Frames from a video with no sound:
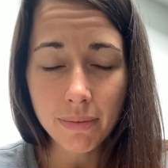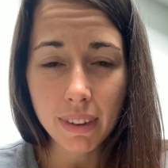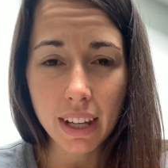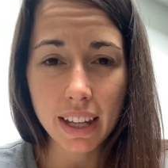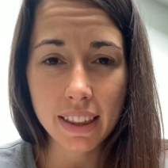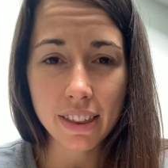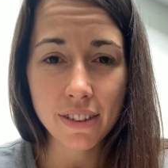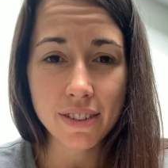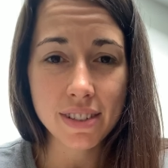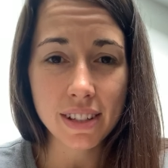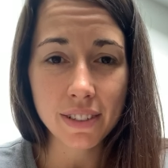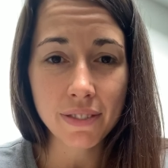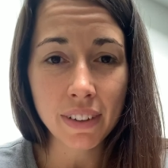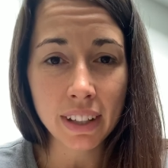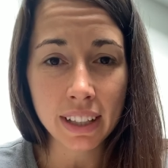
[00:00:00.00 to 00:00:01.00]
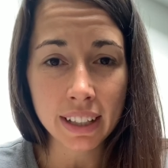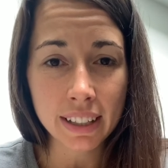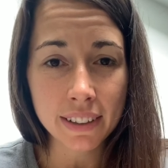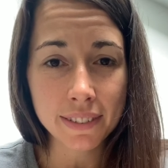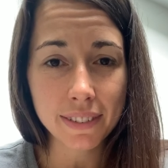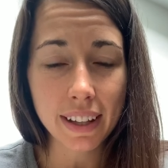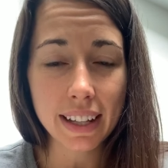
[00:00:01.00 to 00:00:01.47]
And there's this
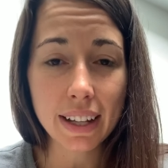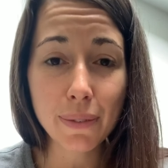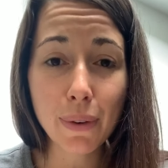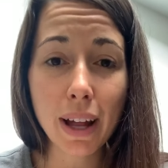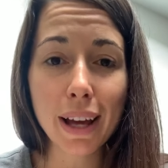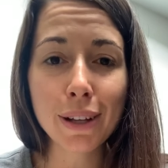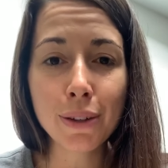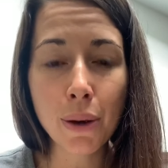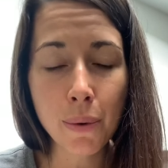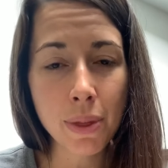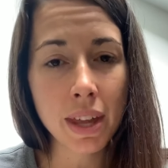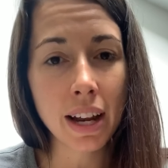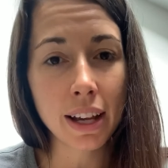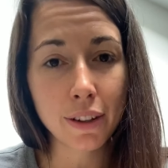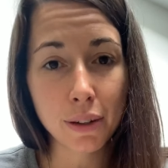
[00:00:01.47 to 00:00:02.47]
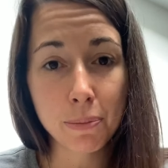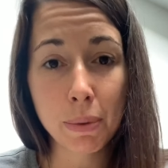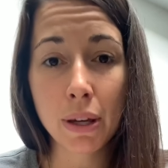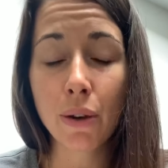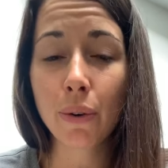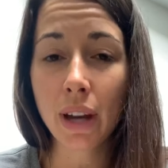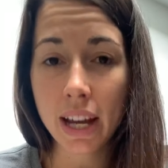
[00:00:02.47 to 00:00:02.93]
feeling of like, well, I know that I could
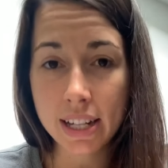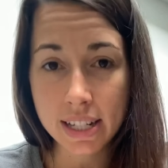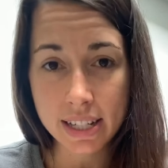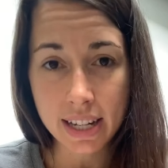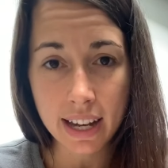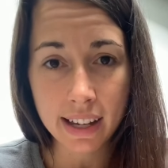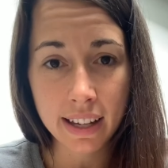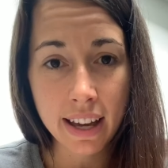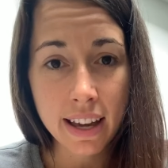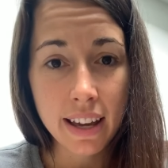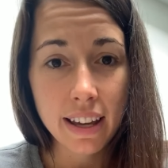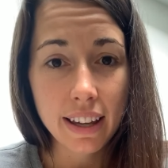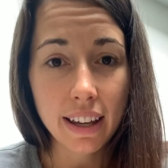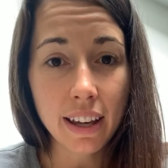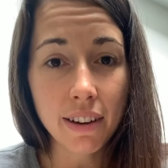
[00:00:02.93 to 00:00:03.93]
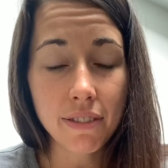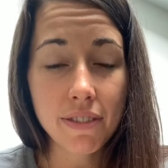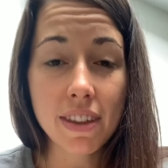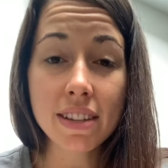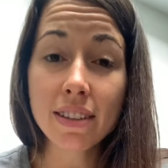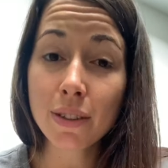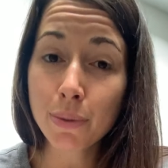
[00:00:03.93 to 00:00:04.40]
be okay today if
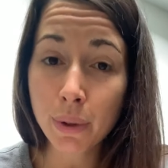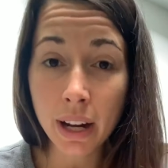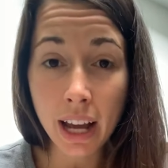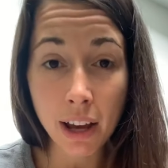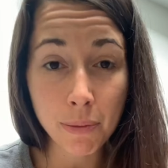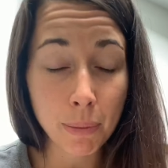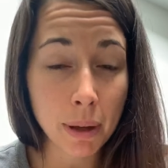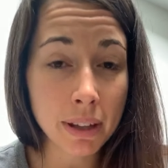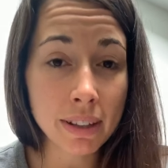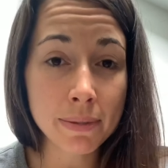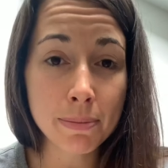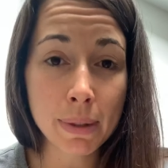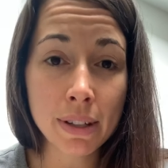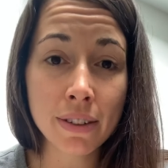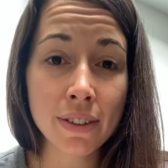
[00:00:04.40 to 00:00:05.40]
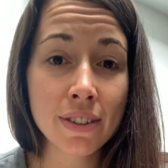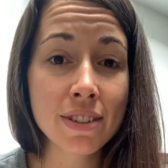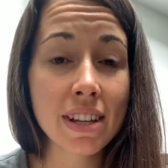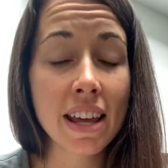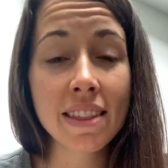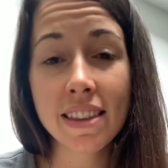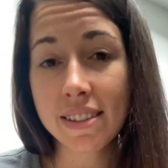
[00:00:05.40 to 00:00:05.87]
this is when I have my meals
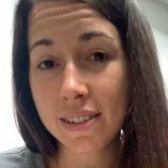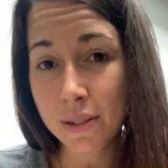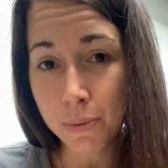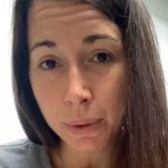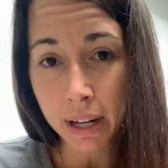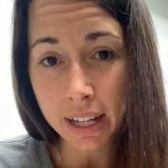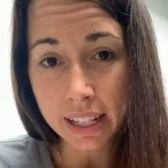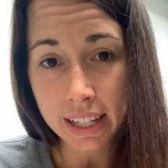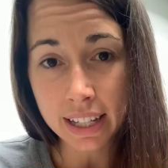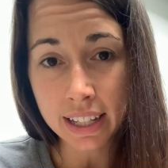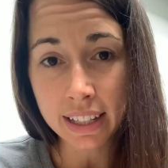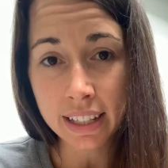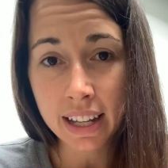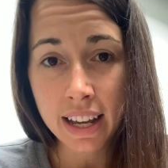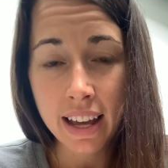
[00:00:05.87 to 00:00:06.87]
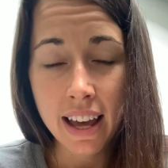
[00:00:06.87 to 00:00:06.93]
and this is when I eat.